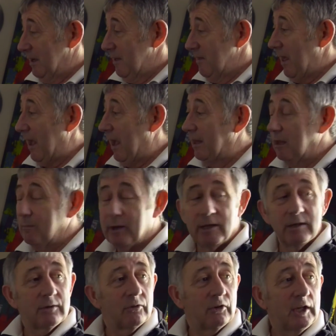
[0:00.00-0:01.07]
the
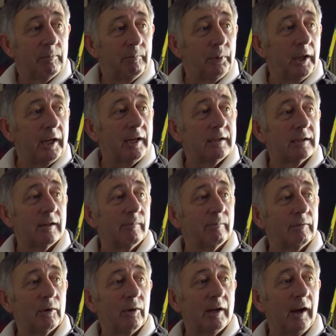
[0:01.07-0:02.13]
elements, replace them
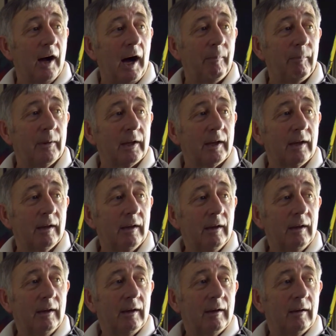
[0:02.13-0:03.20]
quite happily,
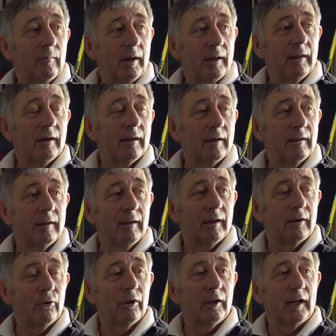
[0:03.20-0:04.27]
but they're
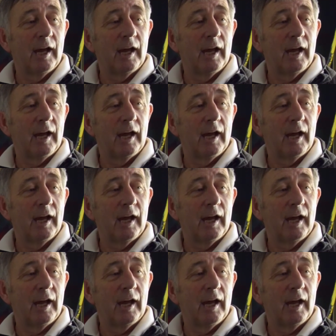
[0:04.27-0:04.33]
only